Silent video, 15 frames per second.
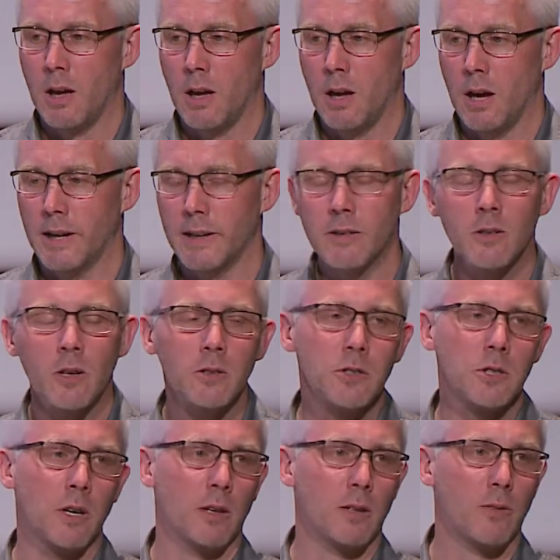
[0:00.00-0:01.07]
And it's not
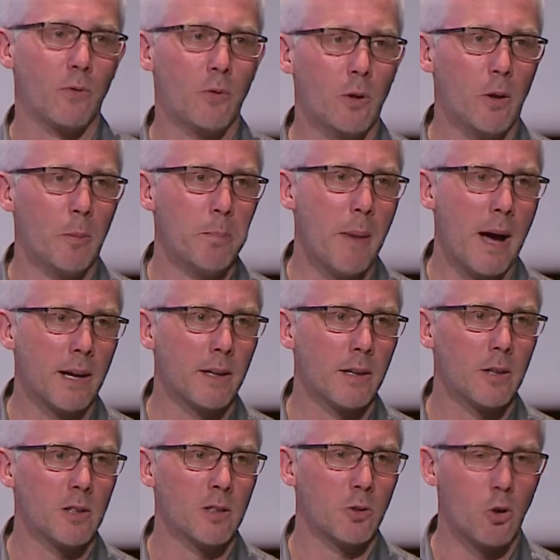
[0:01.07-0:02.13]
just for manga
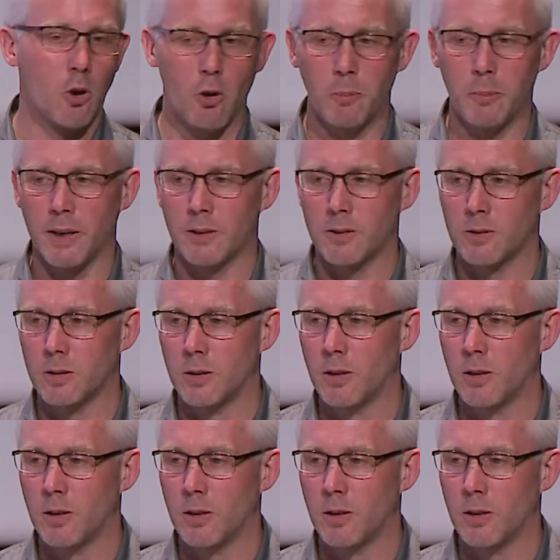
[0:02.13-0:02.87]
and comics,